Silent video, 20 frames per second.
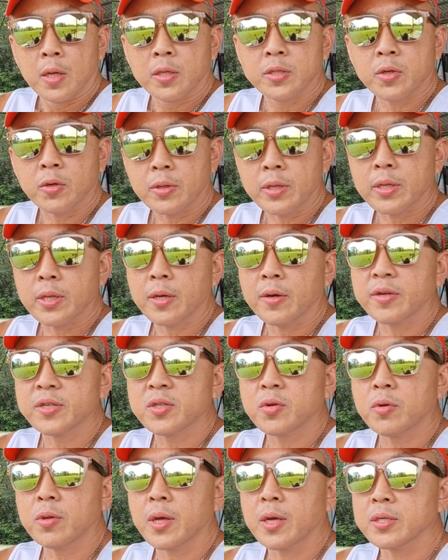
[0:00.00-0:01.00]
So the year
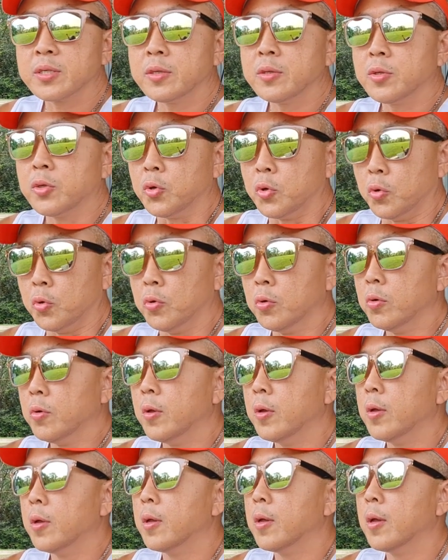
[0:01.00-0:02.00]
is 2002.
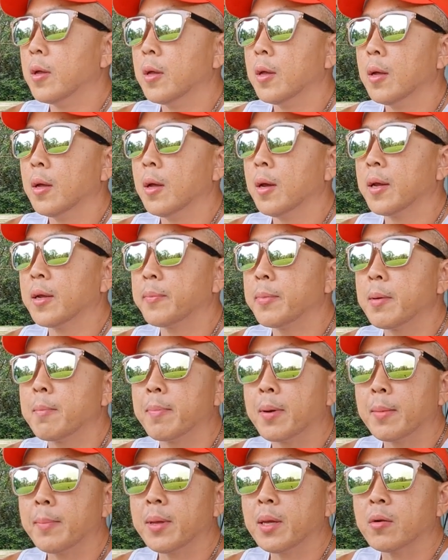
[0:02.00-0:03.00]
I'd
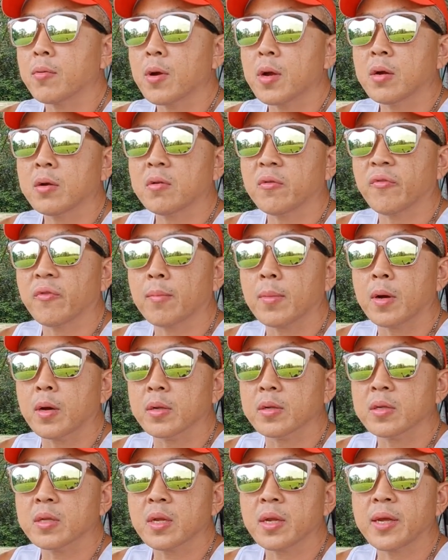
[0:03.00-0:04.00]
been bumming around for
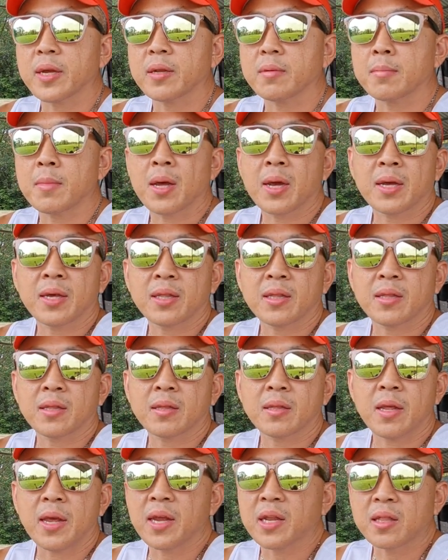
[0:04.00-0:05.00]
about
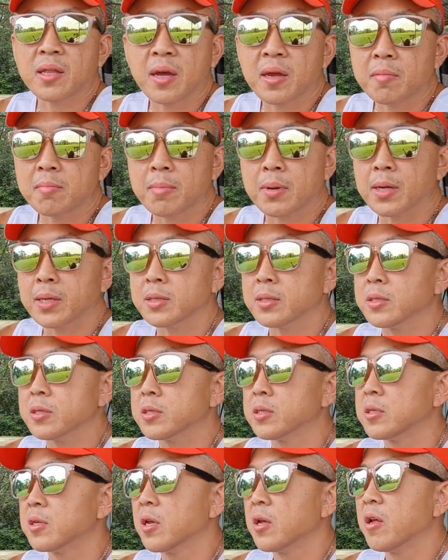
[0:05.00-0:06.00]
8-9
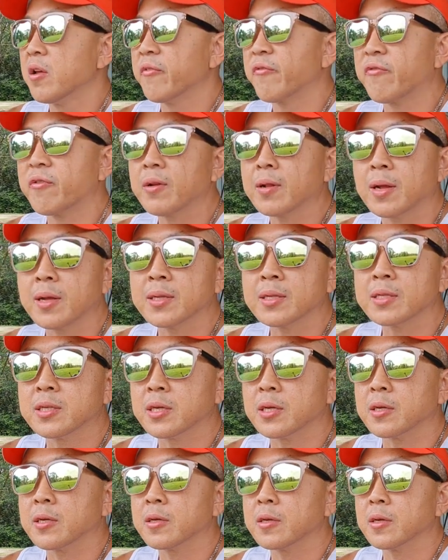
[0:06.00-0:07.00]
months,
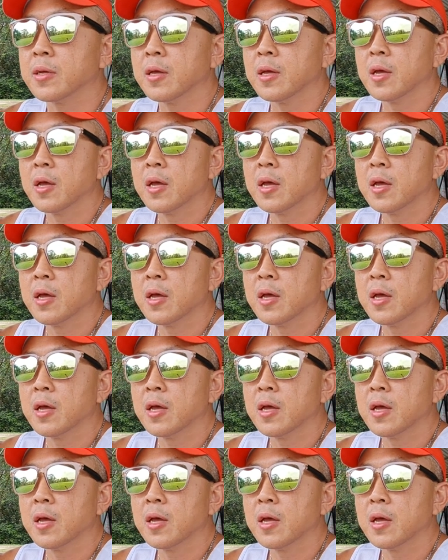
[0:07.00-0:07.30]
freelancing